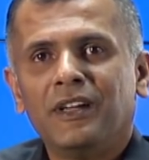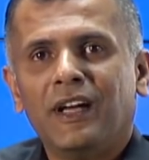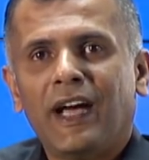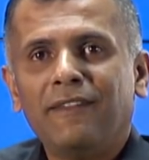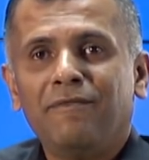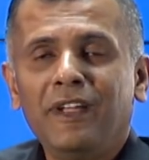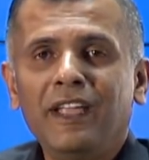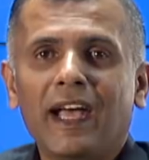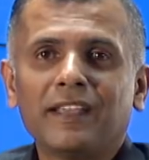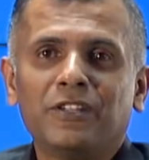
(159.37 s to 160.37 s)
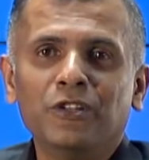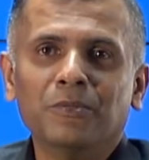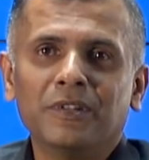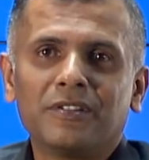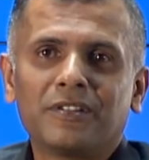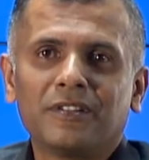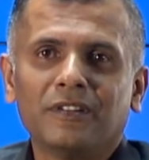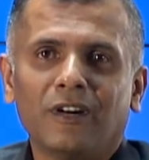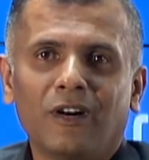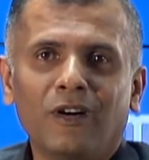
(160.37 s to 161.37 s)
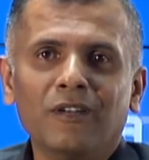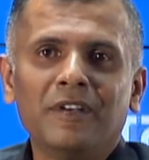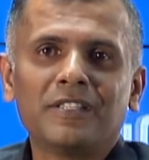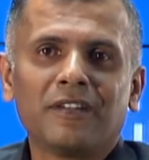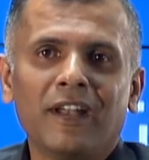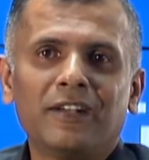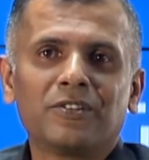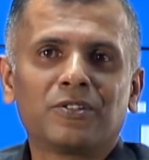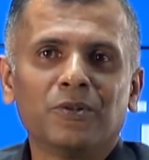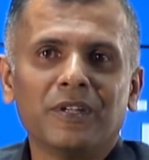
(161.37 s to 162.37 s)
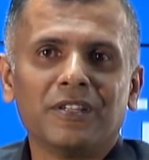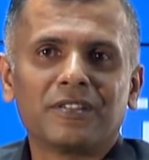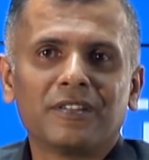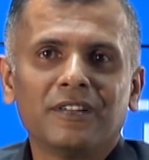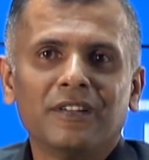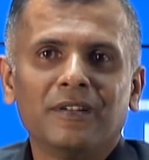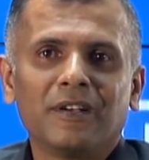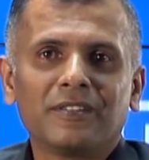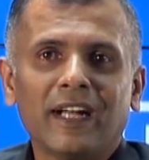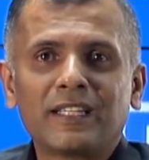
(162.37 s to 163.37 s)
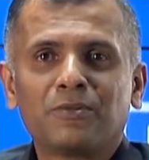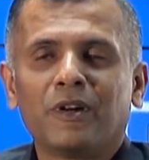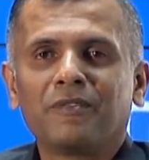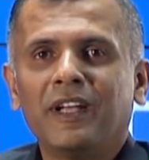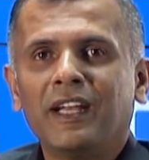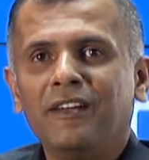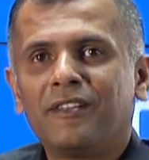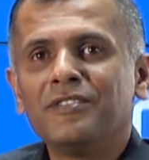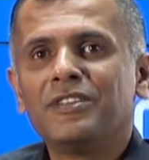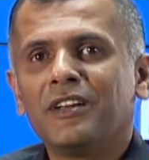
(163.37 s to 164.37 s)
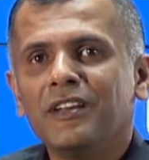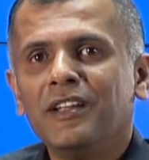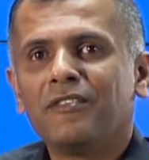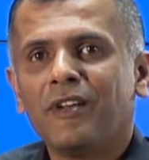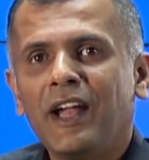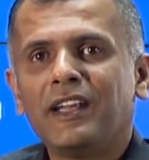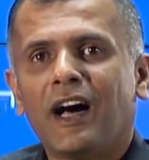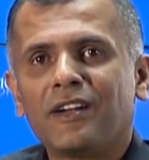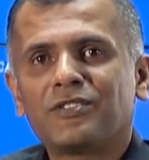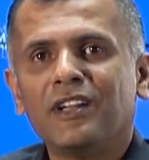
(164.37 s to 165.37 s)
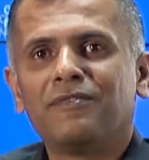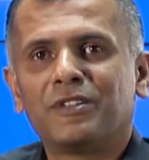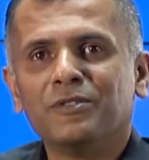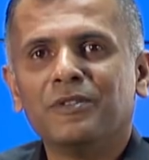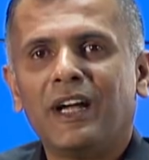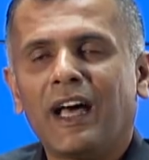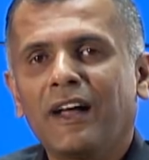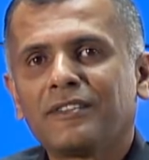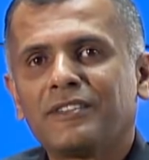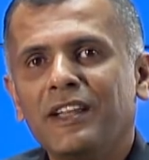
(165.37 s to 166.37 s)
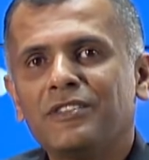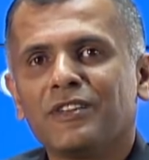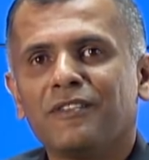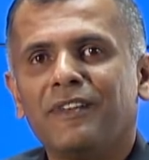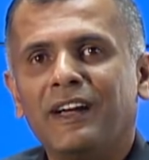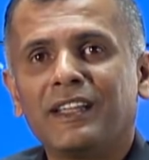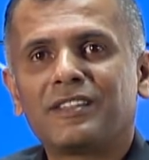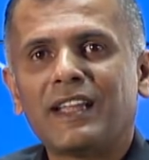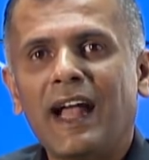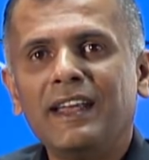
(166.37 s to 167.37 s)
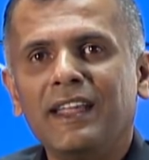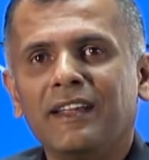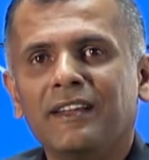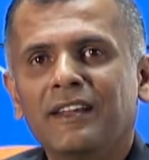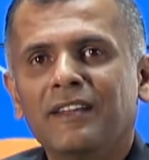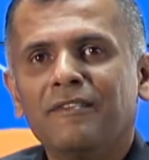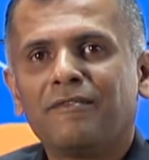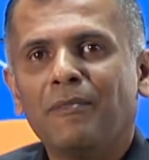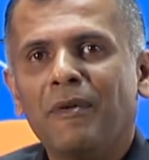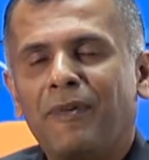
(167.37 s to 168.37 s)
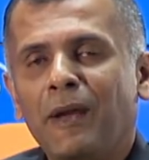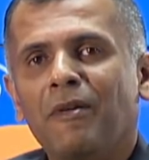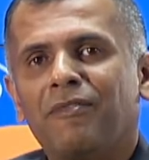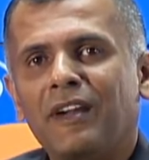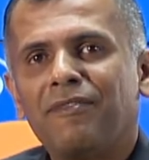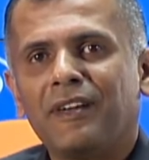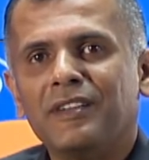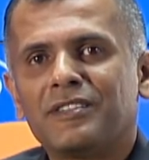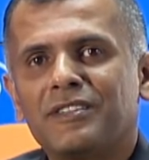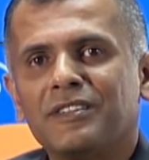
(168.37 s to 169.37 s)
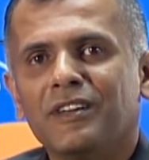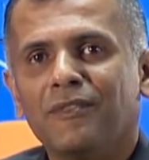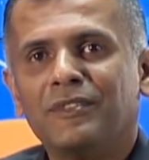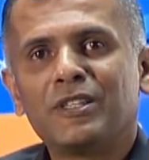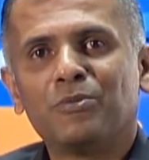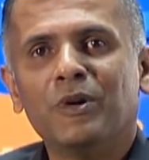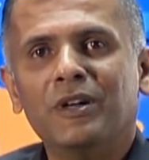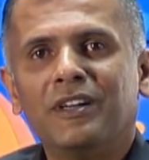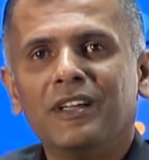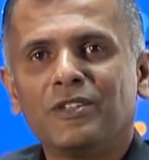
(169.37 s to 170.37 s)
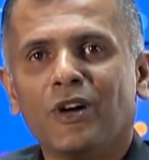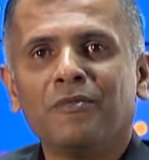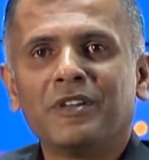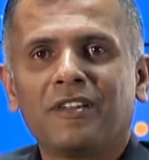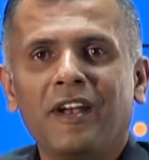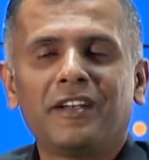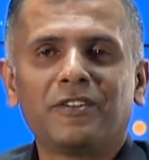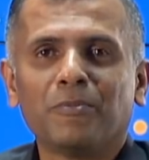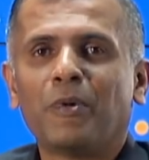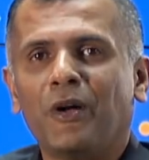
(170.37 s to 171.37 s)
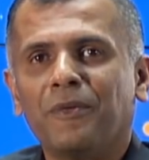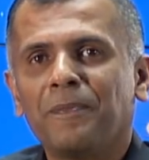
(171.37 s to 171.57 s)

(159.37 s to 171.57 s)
And we as humans always relate to stories, because that's what we can intrinsically relate ourselves to, and our sense of understanding from a frame of reference of this world is always related upon.